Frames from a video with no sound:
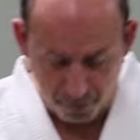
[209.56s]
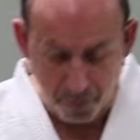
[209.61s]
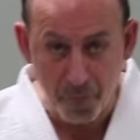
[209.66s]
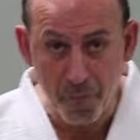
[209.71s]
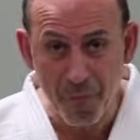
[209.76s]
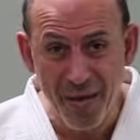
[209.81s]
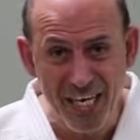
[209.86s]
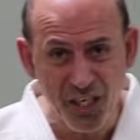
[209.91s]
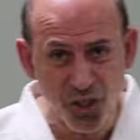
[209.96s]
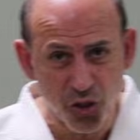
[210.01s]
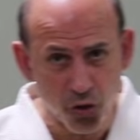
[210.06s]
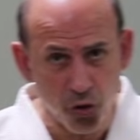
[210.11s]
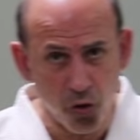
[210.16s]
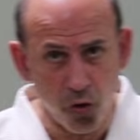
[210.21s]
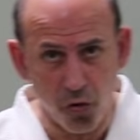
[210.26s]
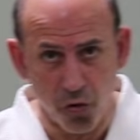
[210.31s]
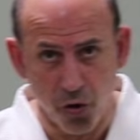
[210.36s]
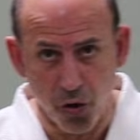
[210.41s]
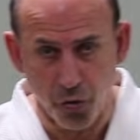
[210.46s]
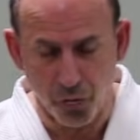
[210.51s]
Make
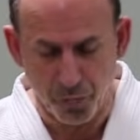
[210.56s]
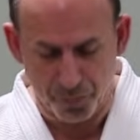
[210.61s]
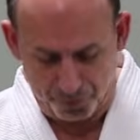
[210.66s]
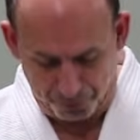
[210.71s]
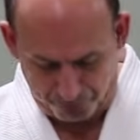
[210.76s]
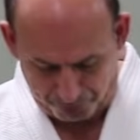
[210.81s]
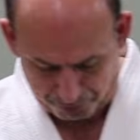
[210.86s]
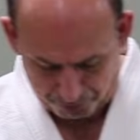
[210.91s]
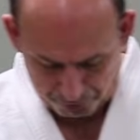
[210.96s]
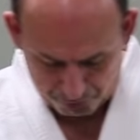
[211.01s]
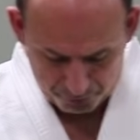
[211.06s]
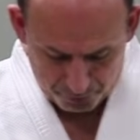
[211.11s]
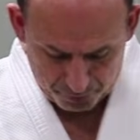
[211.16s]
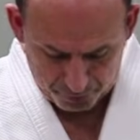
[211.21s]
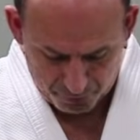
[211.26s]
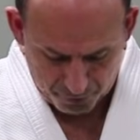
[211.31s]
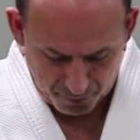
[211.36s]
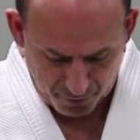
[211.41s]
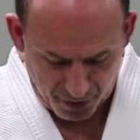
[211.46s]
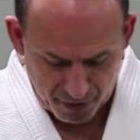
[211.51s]
sure though
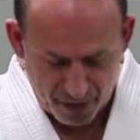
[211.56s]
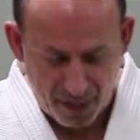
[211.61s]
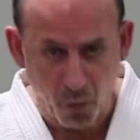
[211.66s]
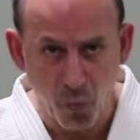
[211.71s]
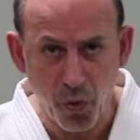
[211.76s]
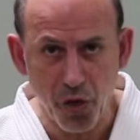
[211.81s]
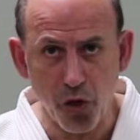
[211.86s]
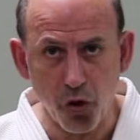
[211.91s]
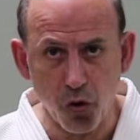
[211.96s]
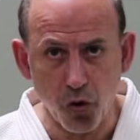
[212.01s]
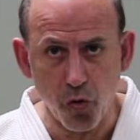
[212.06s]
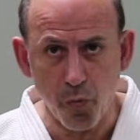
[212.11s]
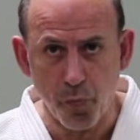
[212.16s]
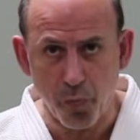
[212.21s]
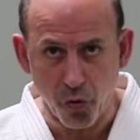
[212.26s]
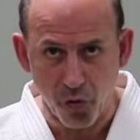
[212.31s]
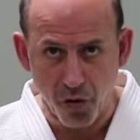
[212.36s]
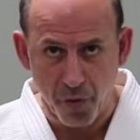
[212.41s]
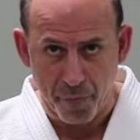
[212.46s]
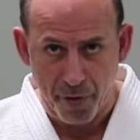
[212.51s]
that when you do
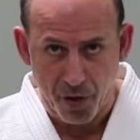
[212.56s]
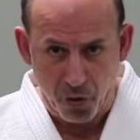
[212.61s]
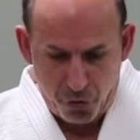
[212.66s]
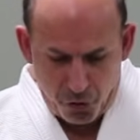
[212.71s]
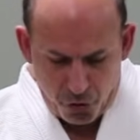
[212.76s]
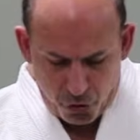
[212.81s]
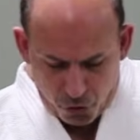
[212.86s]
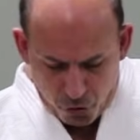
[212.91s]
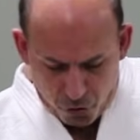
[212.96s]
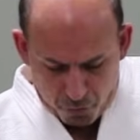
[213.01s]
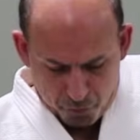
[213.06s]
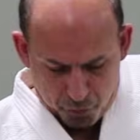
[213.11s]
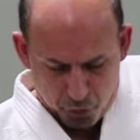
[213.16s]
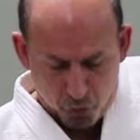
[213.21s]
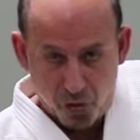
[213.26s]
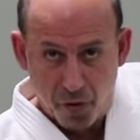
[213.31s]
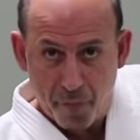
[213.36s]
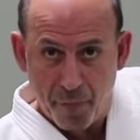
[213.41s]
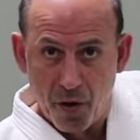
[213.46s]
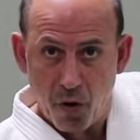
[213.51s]
pull the belt, you don't
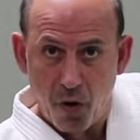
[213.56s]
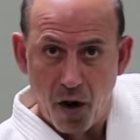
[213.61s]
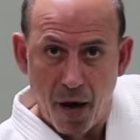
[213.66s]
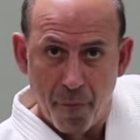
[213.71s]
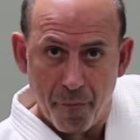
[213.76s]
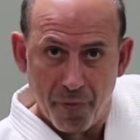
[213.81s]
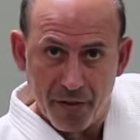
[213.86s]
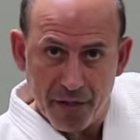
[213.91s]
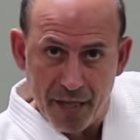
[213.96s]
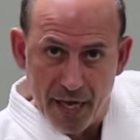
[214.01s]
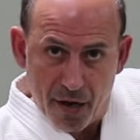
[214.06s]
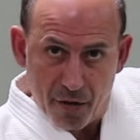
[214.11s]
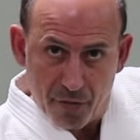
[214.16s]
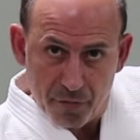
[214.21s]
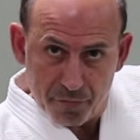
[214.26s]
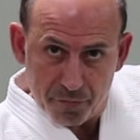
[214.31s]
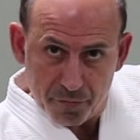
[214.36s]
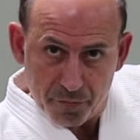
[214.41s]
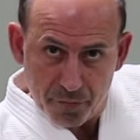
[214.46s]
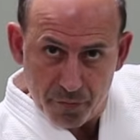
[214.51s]
pull the belt up and down
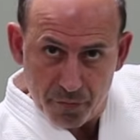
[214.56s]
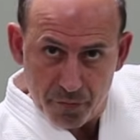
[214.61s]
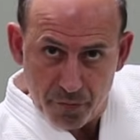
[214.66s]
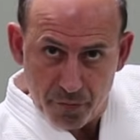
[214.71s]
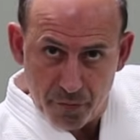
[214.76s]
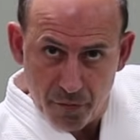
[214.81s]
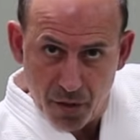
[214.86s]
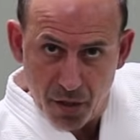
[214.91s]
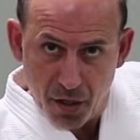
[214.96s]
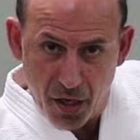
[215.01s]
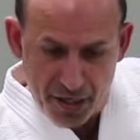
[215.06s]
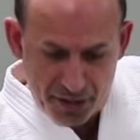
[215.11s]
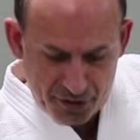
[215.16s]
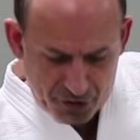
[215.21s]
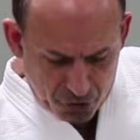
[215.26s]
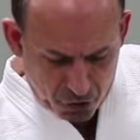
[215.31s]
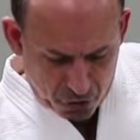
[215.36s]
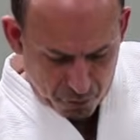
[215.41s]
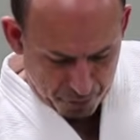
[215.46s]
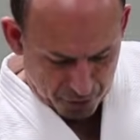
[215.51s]
like
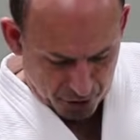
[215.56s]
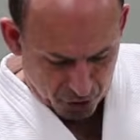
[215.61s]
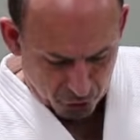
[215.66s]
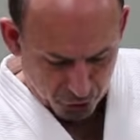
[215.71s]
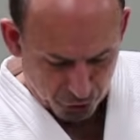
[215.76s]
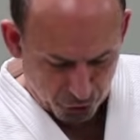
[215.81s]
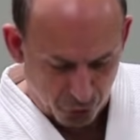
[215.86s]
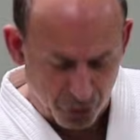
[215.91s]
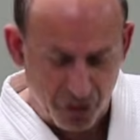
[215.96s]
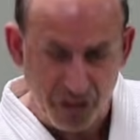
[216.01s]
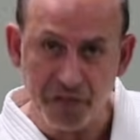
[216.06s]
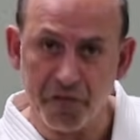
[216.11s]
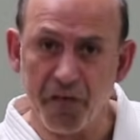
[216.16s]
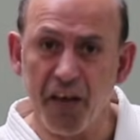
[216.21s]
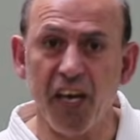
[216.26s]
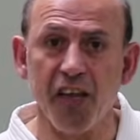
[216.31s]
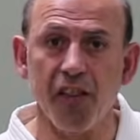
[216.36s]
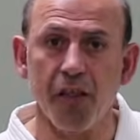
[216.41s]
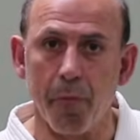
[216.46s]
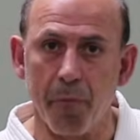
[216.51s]
so, because you
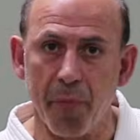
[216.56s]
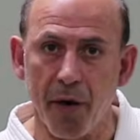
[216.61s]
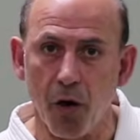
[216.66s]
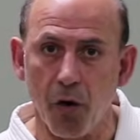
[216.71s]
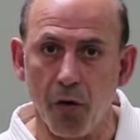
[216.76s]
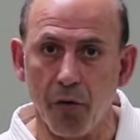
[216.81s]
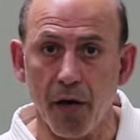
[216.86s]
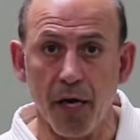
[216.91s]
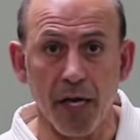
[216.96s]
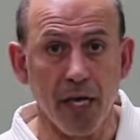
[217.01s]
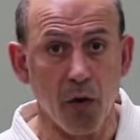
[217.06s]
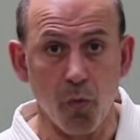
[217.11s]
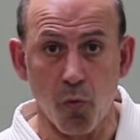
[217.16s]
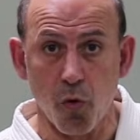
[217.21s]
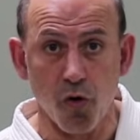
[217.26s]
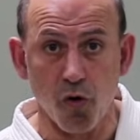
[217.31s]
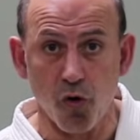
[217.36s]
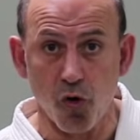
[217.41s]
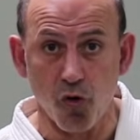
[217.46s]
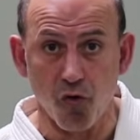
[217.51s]
disfigure the belt and it
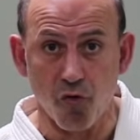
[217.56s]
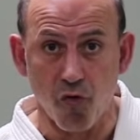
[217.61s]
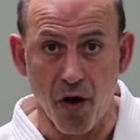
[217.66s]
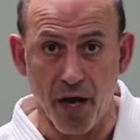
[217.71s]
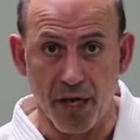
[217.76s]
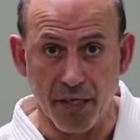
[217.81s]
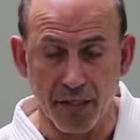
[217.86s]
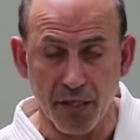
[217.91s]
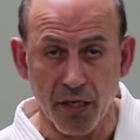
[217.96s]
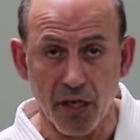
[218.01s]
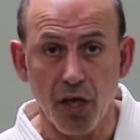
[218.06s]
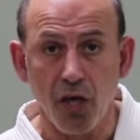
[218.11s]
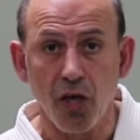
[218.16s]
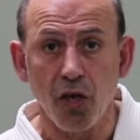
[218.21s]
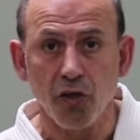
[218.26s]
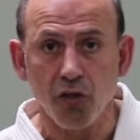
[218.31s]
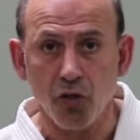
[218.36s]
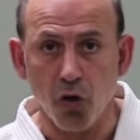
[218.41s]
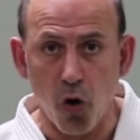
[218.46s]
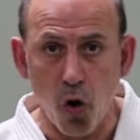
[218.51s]
won't look right.
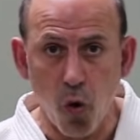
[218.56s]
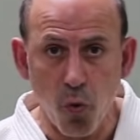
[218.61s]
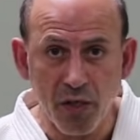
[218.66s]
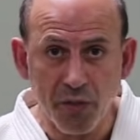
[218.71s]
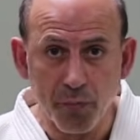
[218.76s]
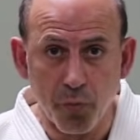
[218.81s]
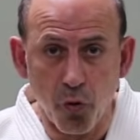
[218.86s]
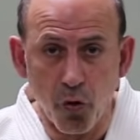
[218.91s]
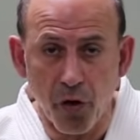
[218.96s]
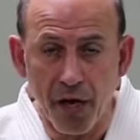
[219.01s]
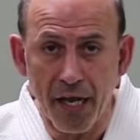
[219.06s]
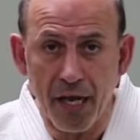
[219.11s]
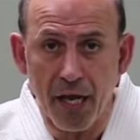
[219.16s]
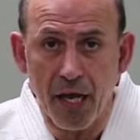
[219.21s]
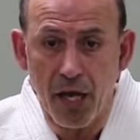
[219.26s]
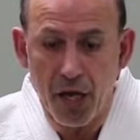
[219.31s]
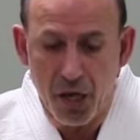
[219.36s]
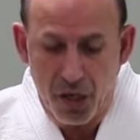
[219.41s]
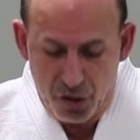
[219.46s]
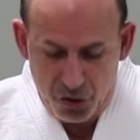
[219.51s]
So always pull it
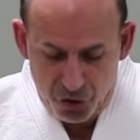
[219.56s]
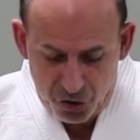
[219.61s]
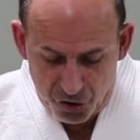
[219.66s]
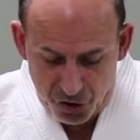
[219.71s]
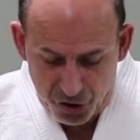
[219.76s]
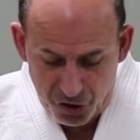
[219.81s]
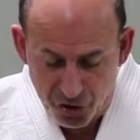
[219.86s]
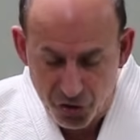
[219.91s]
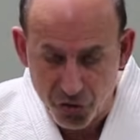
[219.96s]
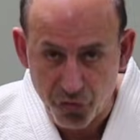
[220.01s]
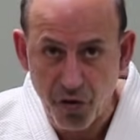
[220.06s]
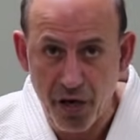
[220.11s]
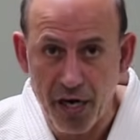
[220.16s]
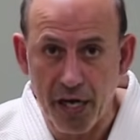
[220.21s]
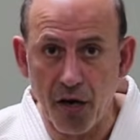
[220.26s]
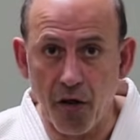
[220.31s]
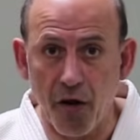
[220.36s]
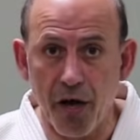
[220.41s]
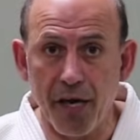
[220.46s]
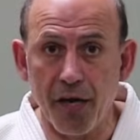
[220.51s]
in a straight
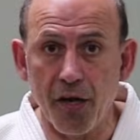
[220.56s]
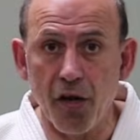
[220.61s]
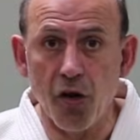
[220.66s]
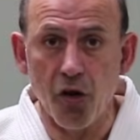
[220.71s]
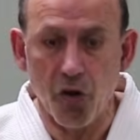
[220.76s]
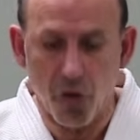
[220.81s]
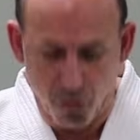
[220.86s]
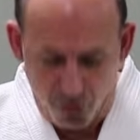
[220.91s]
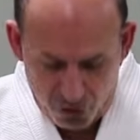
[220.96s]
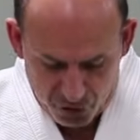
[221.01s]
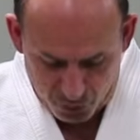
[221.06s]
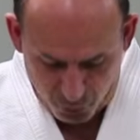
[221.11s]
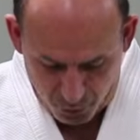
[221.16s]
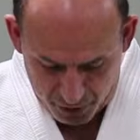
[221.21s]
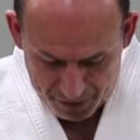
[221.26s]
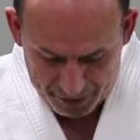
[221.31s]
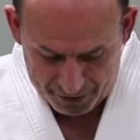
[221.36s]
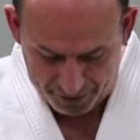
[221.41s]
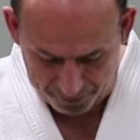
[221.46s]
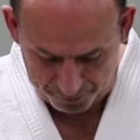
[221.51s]
line
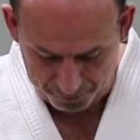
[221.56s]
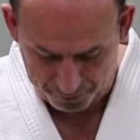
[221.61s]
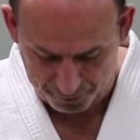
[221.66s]
crossways.